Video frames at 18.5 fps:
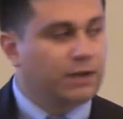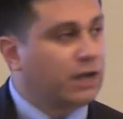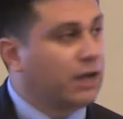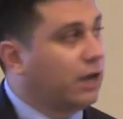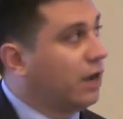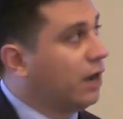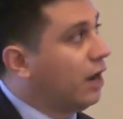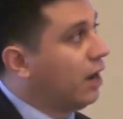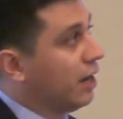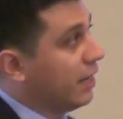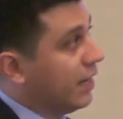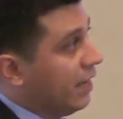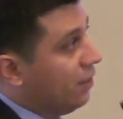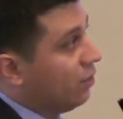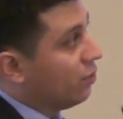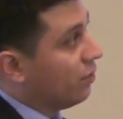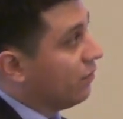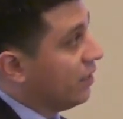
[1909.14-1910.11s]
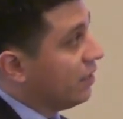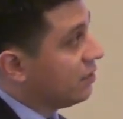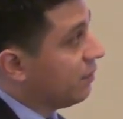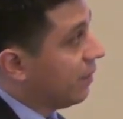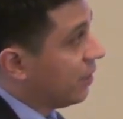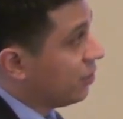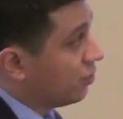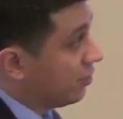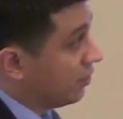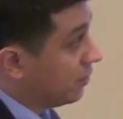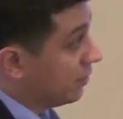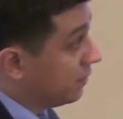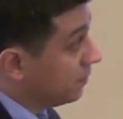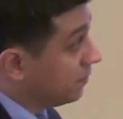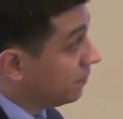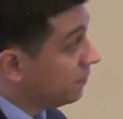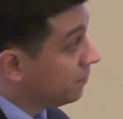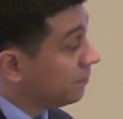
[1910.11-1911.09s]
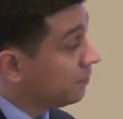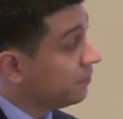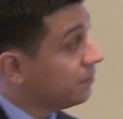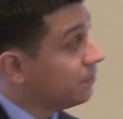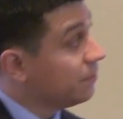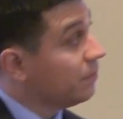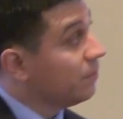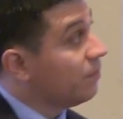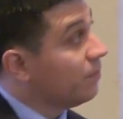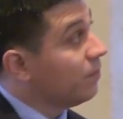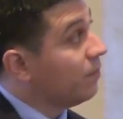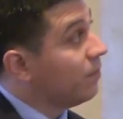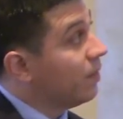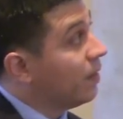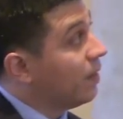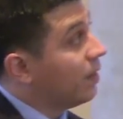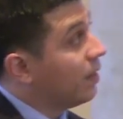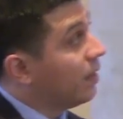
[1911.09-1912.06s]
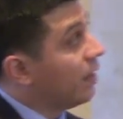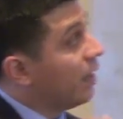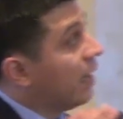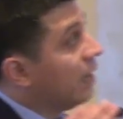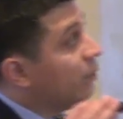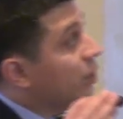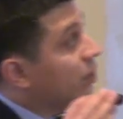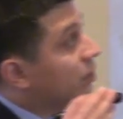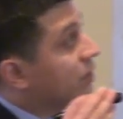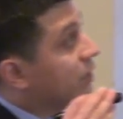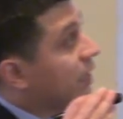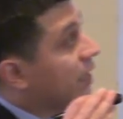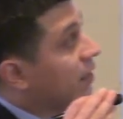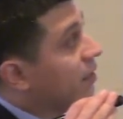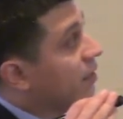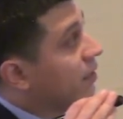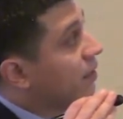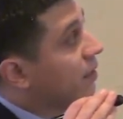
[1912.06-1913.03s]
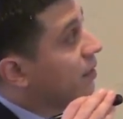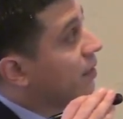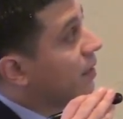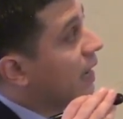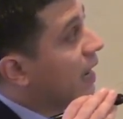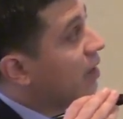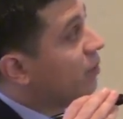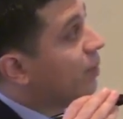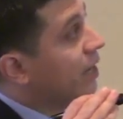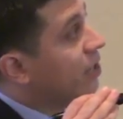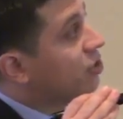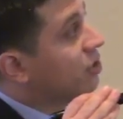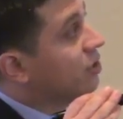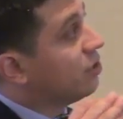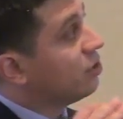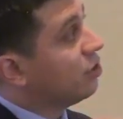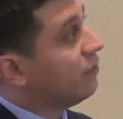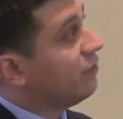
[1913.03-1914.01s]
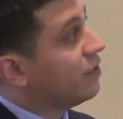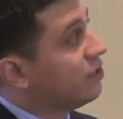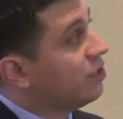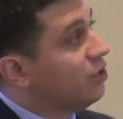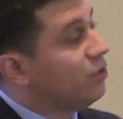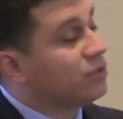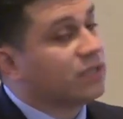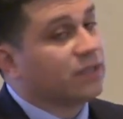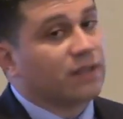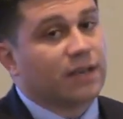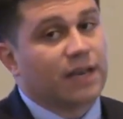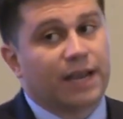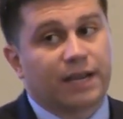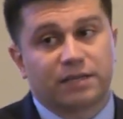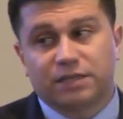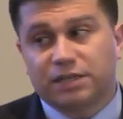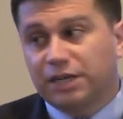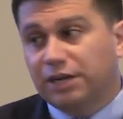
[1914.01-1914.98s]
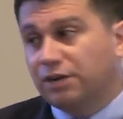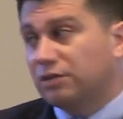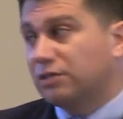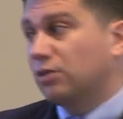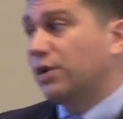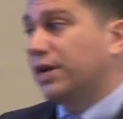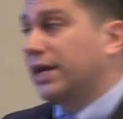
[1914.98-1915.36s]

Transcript: uh, on either of these measures. And we looked at outpatient service use in the next year, so